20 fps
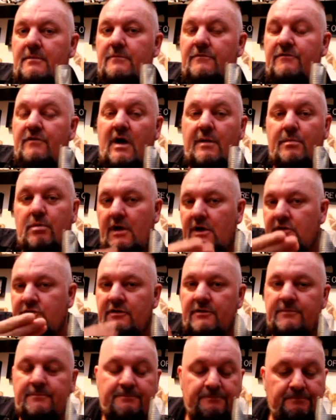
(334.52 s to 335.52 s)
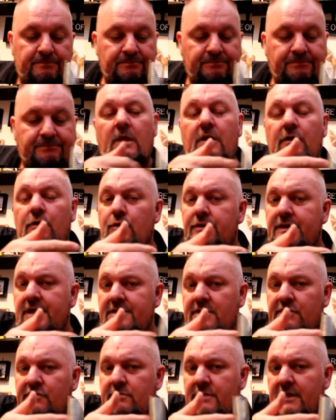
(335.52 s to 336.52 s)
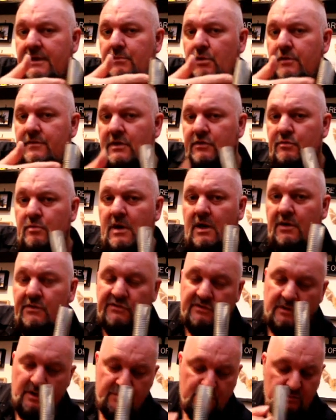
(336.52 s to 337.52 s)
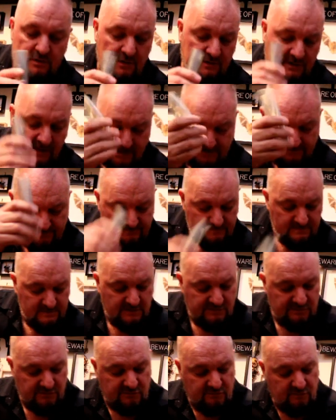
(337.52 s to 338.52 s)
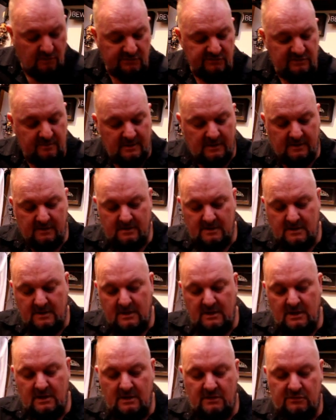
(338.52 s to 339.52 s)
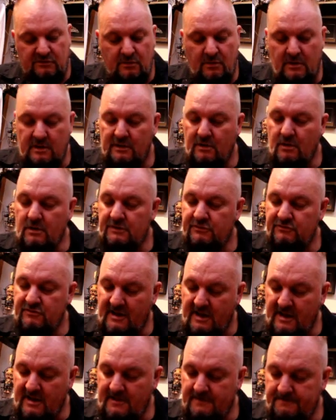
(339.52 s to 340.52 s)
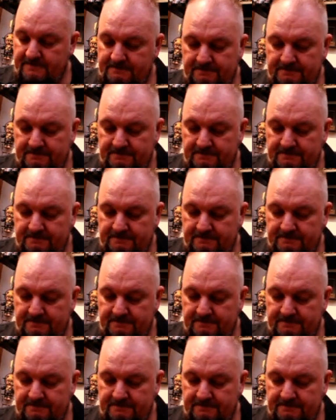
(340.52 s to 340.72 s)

vibration could get this thing moving as well. So I thought, okay, let's just try something. So I got a jar